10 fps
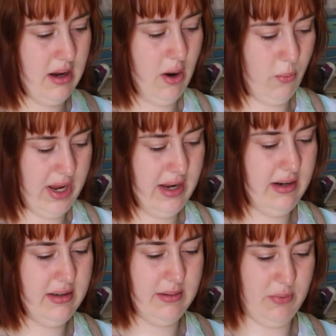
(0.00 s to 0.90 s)
a
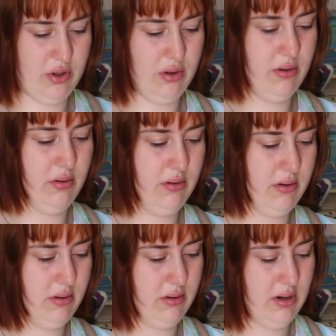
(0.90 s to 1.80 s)
wig, some
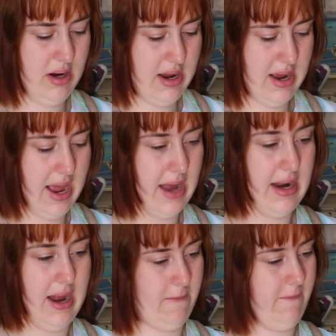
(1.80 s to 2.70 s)
shoes, and
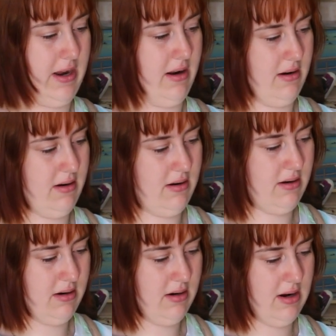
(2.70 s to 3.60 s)
an outfit.
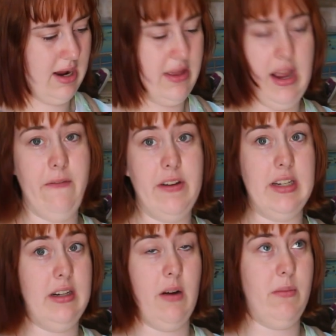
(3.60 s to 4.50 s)
And the outfit
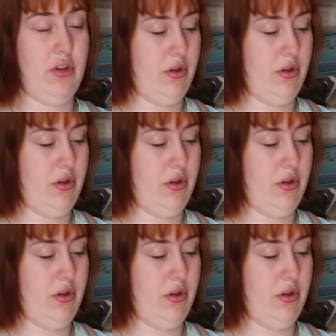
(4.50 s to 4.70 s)
didn't come with